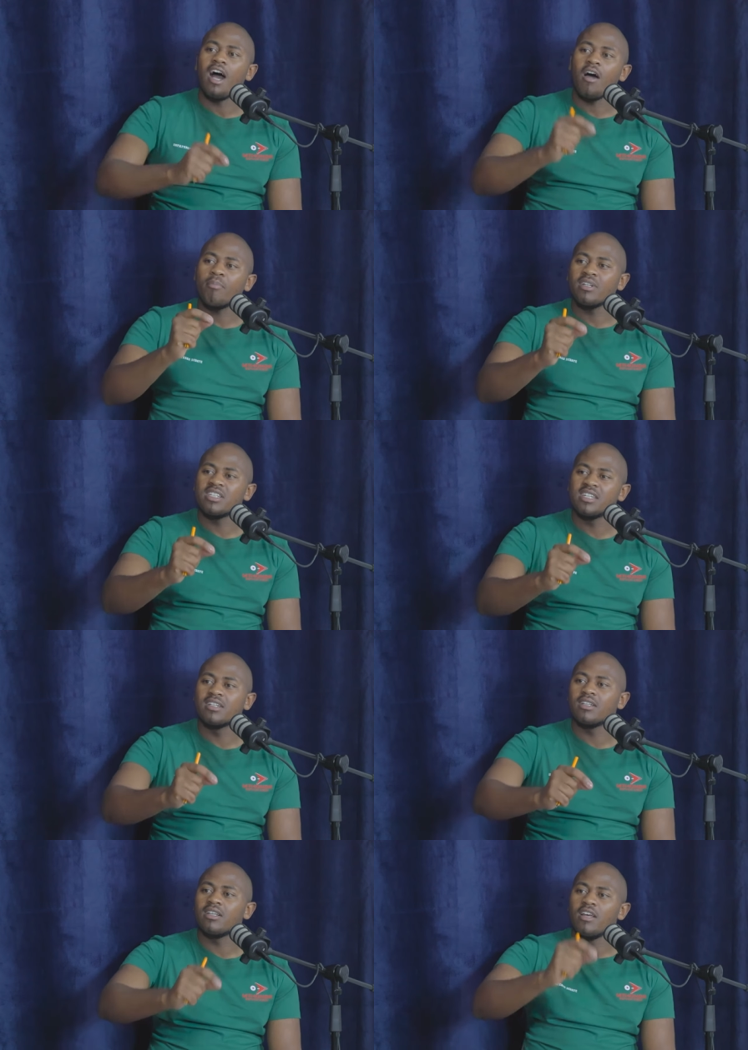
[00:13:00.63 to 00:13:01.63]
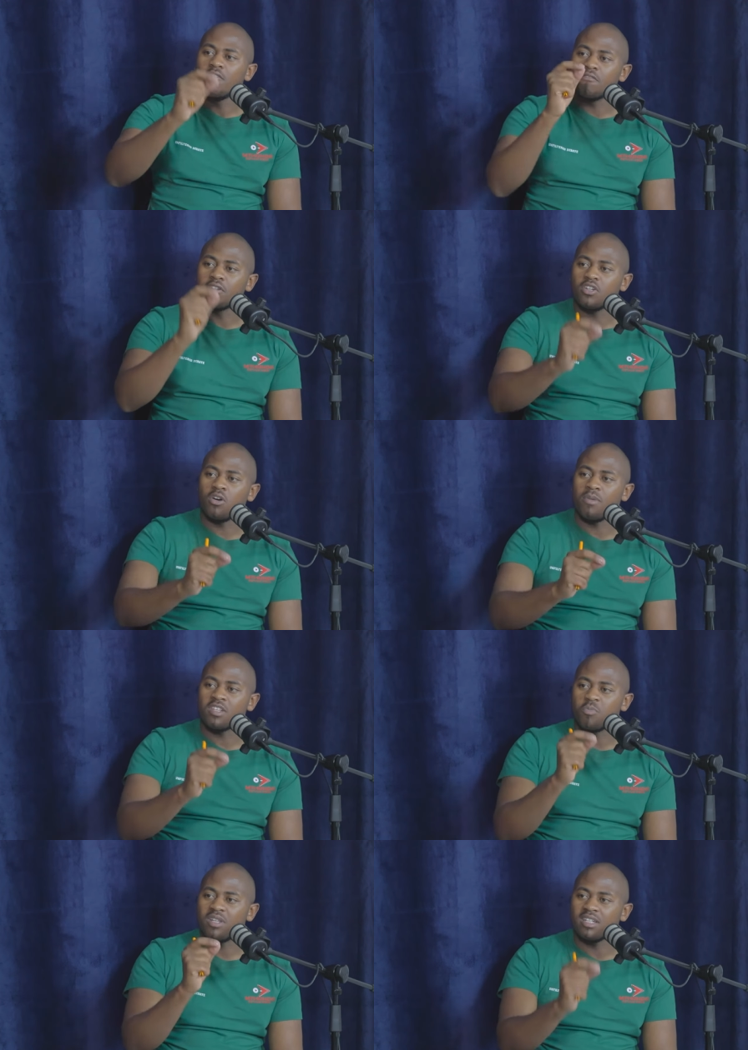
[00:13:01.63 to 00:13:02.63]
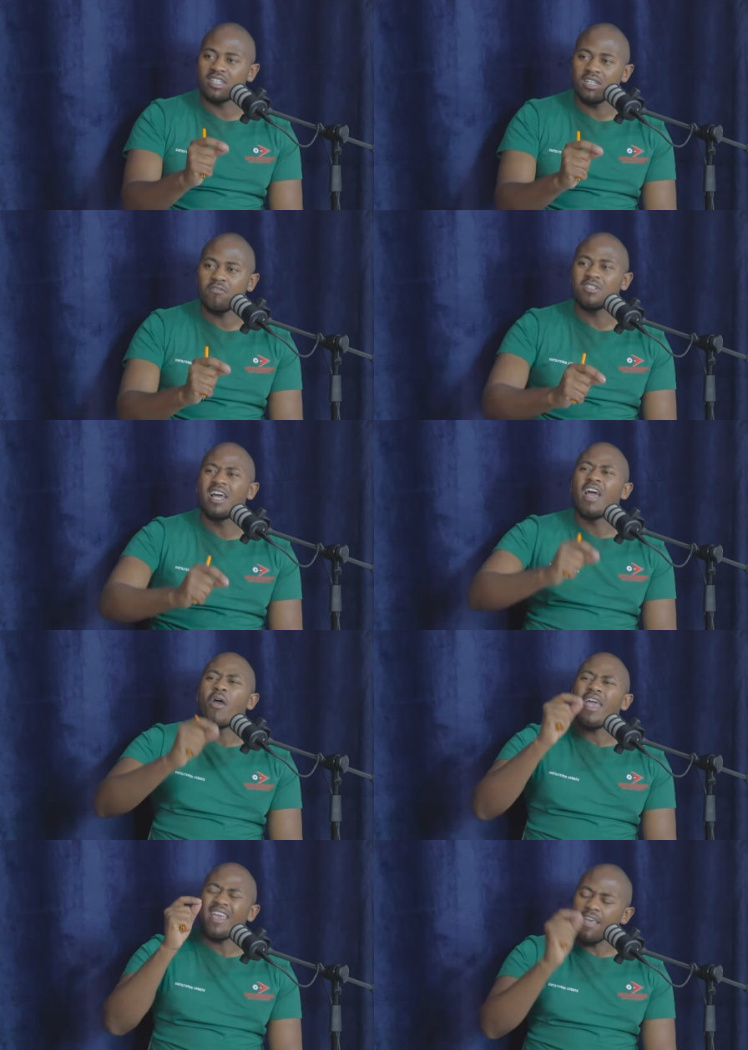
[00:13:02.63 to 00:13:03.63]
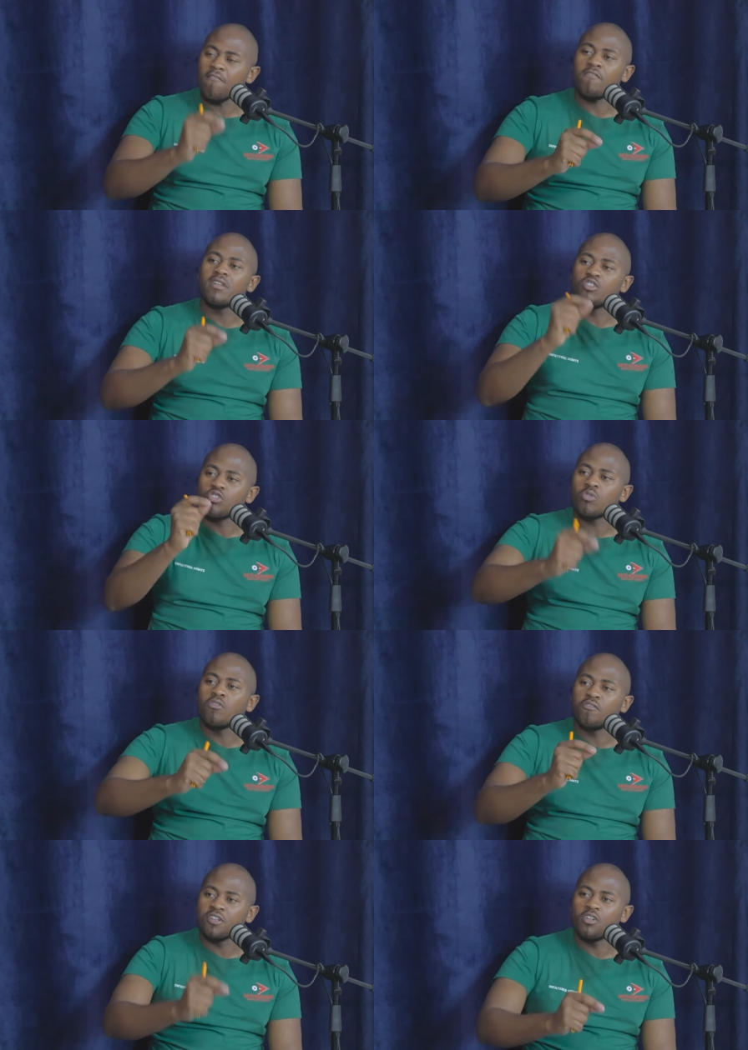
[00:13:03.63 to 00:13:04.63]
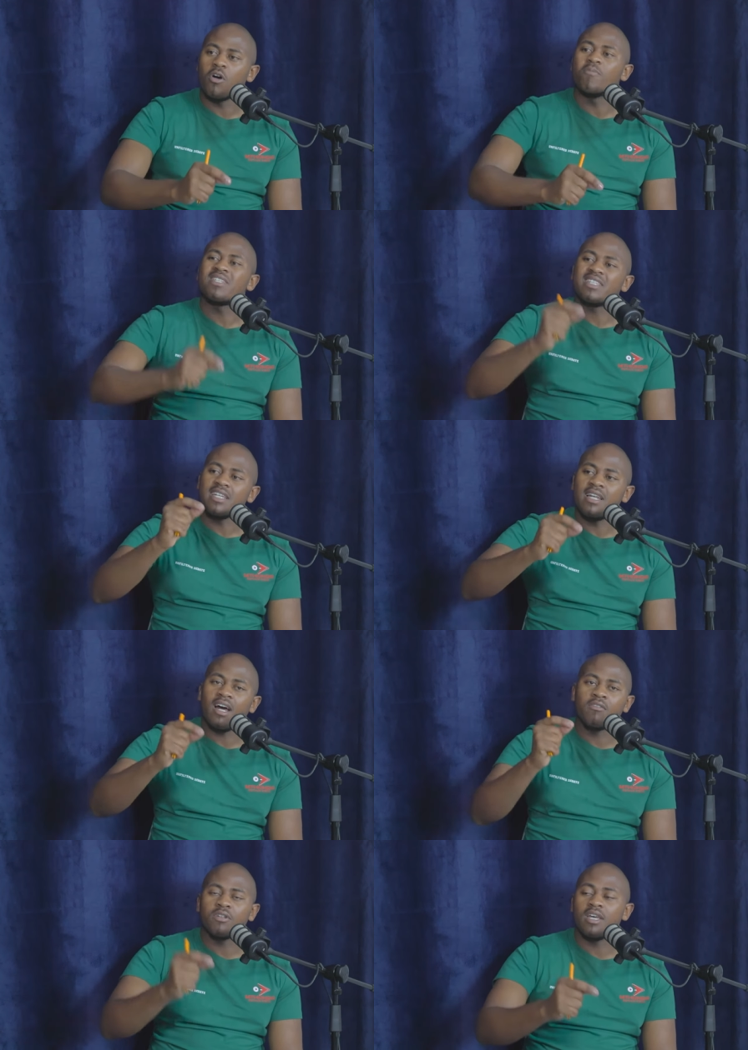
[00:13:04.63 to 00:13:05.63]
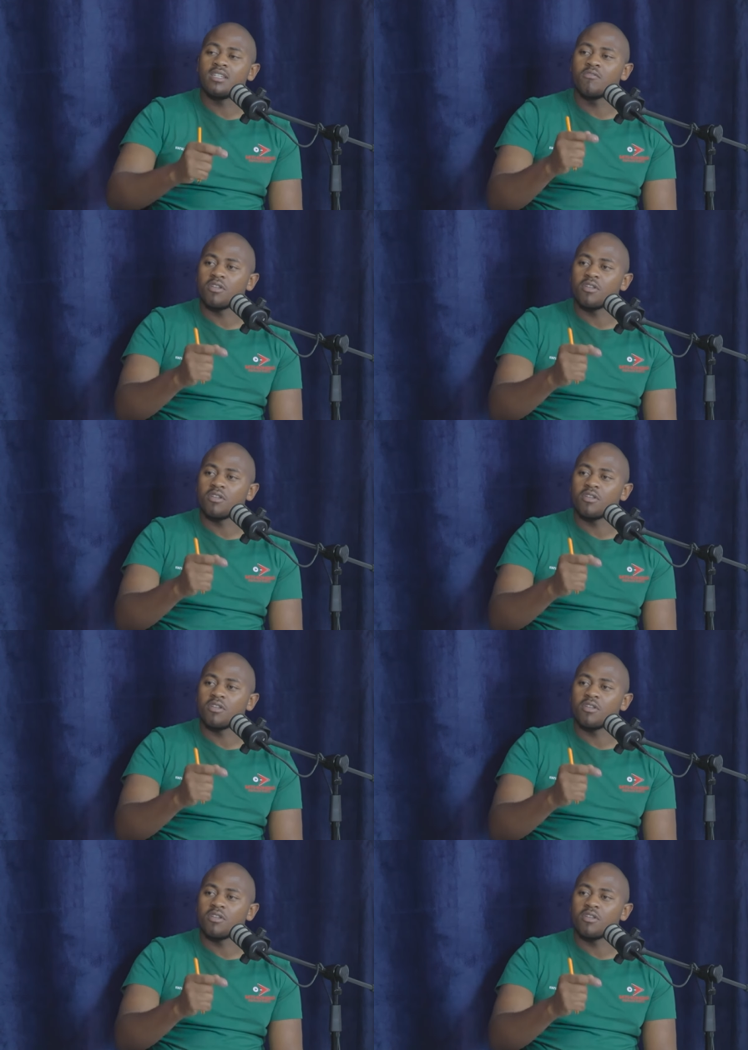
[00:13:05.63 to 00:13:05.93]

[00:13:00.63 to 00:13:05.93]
up until freedom has been achieved, even through freedom, still advocating for